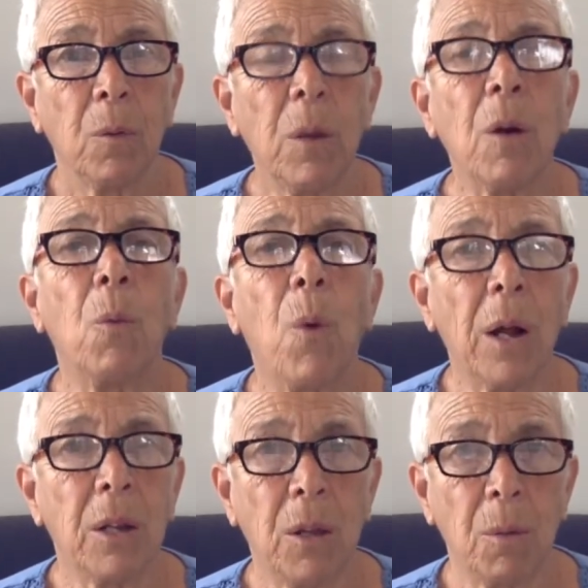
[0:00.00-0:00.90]
We are
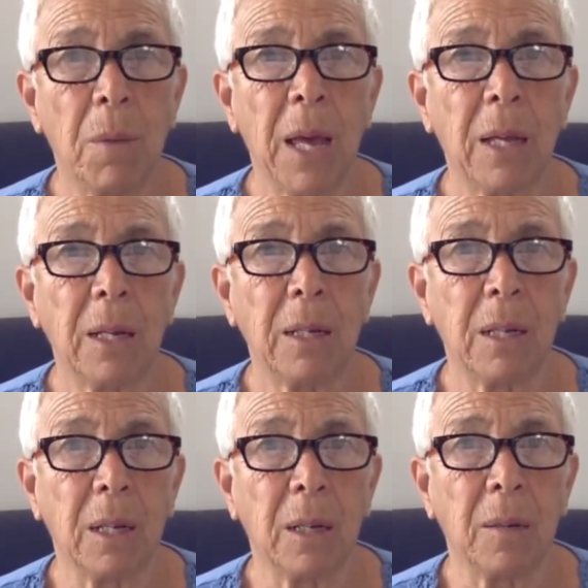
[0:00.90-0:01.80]
one
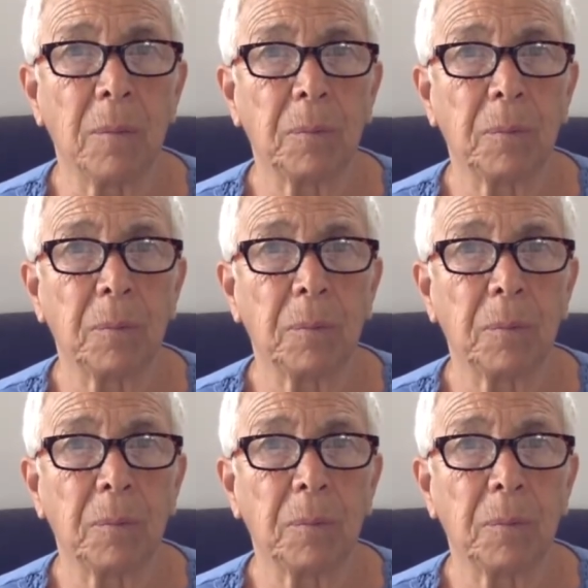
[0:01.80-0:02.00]
humanity.